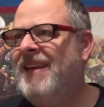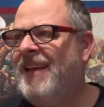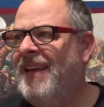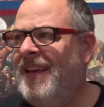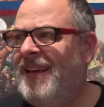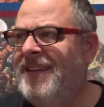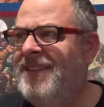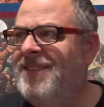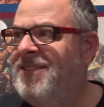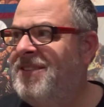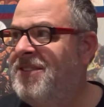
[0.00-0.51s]

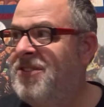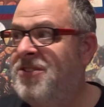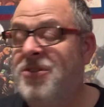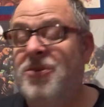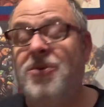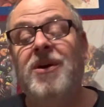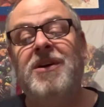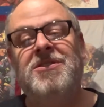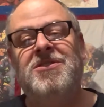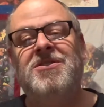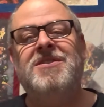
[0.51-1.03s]
Easiest
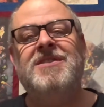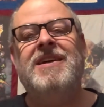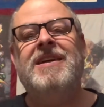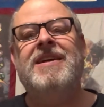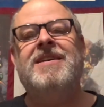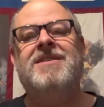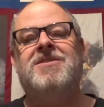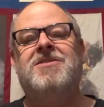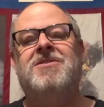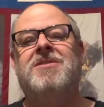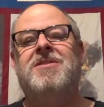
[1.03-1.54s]
question to
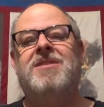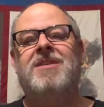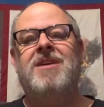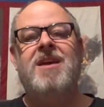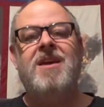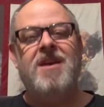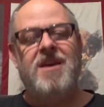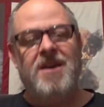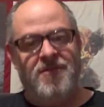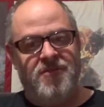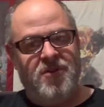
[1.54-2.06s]
answer
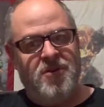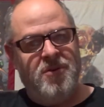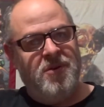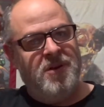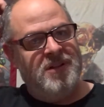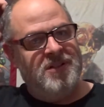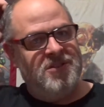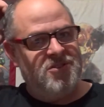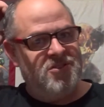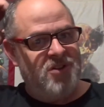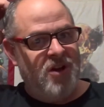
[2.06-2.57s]
if you're
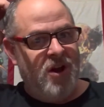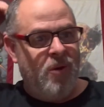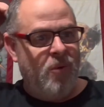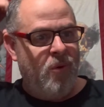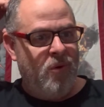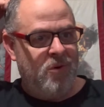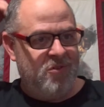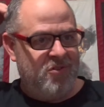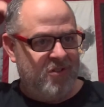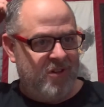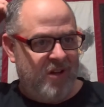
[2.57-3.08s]
into Star
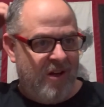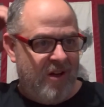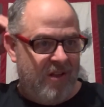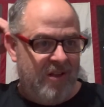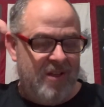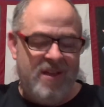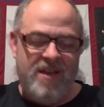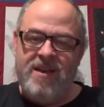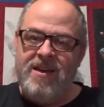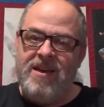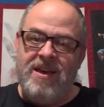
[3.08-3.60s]
Wars at all,
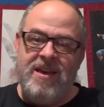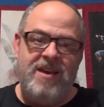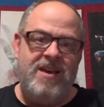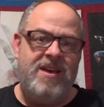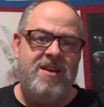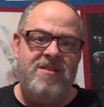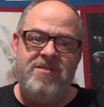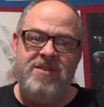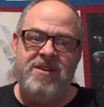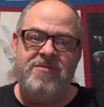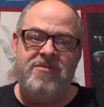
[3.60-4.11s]

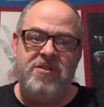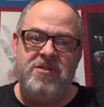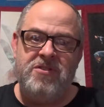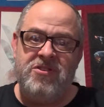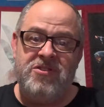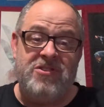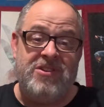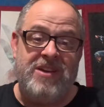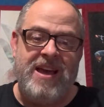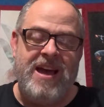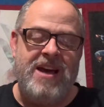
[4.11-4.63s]
even if you're
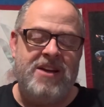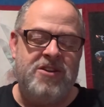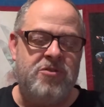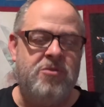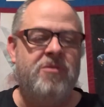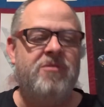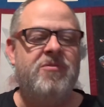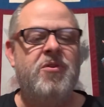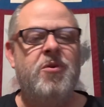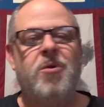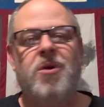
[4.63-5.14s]
just a
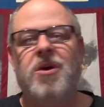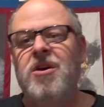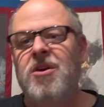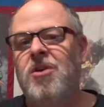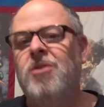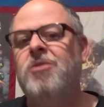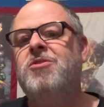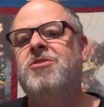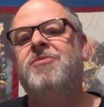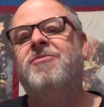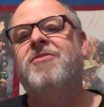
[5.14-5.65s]
casual viewer,
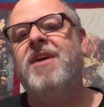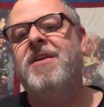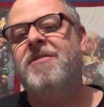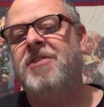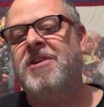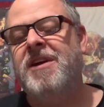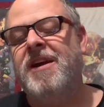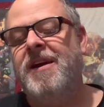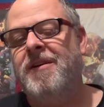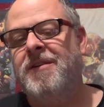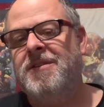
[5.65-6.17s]
who's your
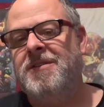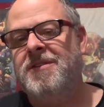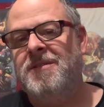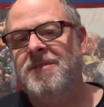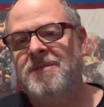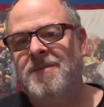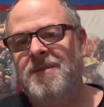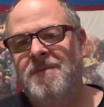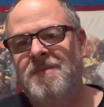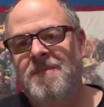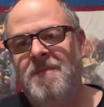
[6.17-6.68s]
favorite character?
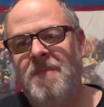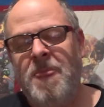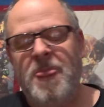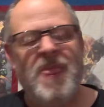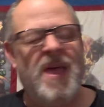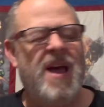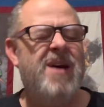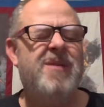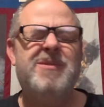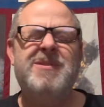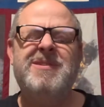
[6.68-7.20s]

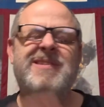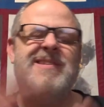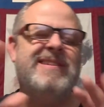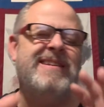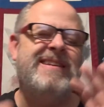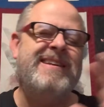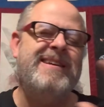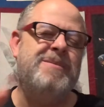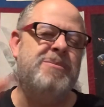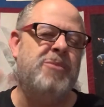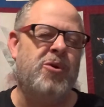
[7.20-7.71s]
I was going to
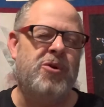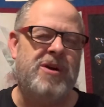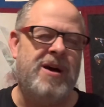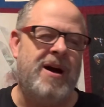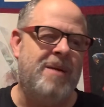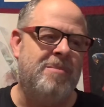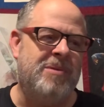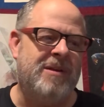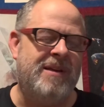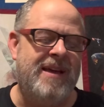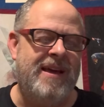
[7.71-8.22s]
get more
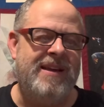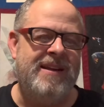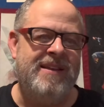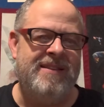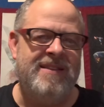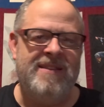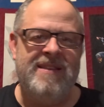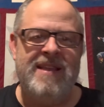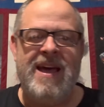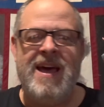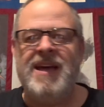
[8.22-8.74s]
complicated
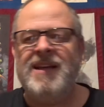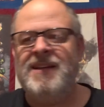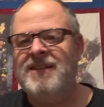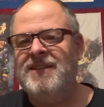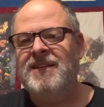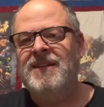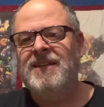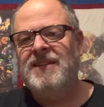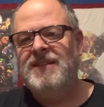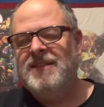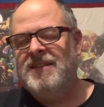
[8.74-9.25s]
than that
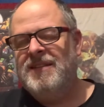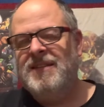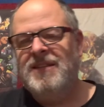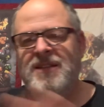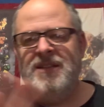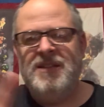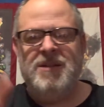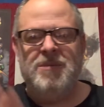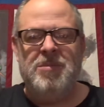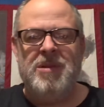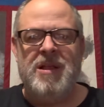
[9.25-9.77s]
and
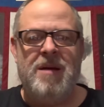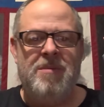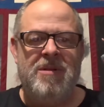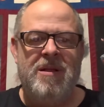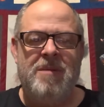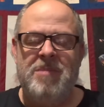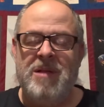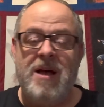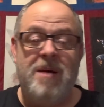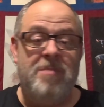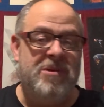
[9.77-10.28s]
blah, blah,
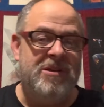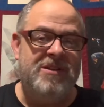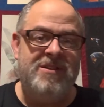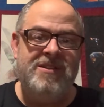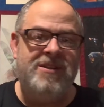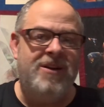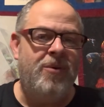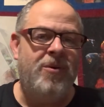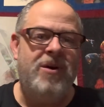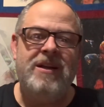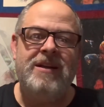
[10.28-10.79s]
blah. But you
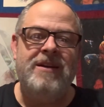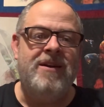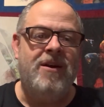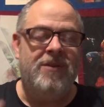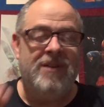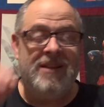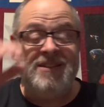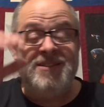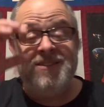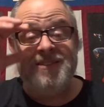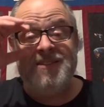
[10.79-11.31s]
know what? No,
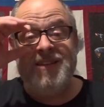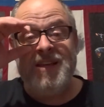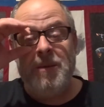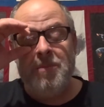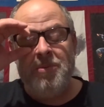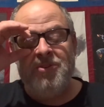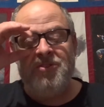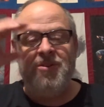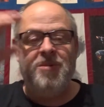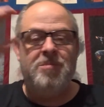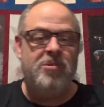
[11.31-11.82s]
let's just keep
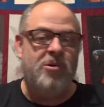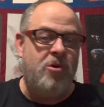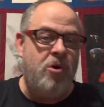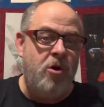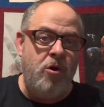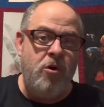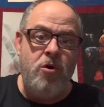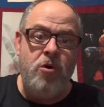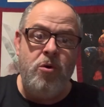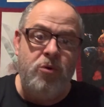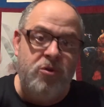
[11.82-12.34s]
it simple.
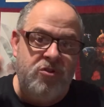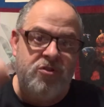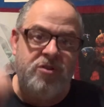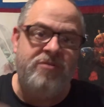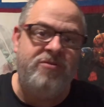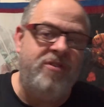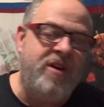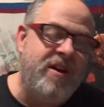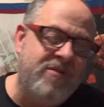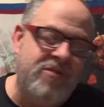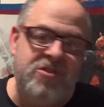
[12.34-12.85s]
Who's your
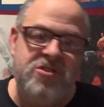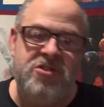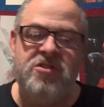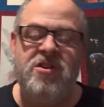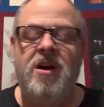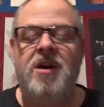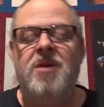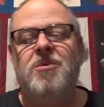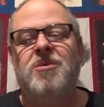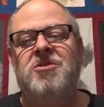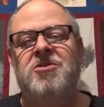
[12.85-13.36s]
favorite
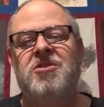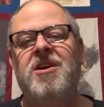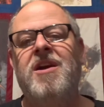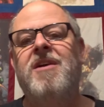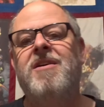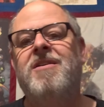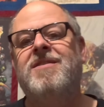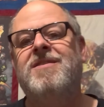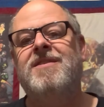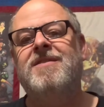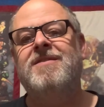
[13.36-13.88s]
Star Wars
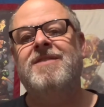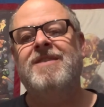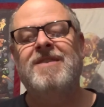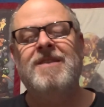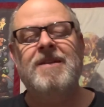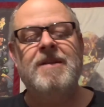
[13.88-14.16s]
character?